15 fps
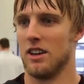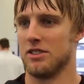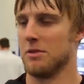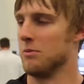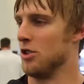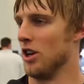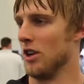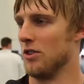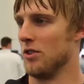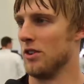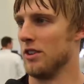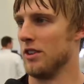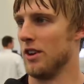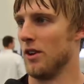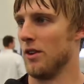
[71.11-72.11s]
some
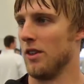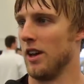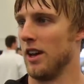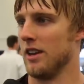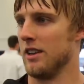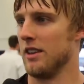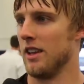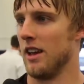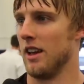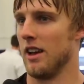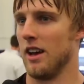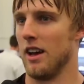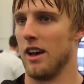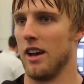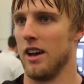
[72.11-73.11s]
children, you know,
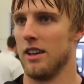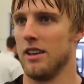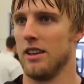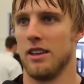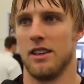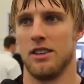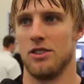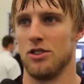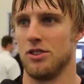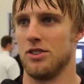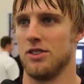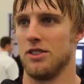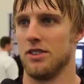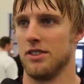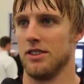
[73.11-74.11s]
that
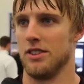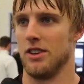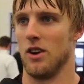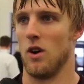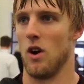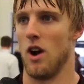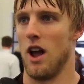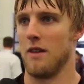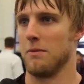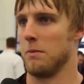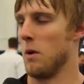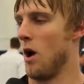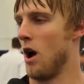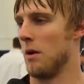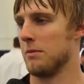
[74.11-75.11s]
just, you know, are
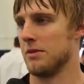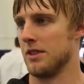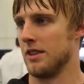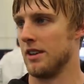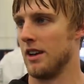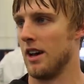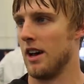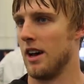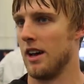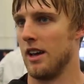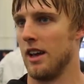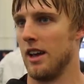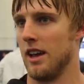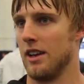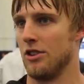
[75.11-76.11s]
having problems
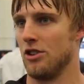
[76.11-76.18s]
and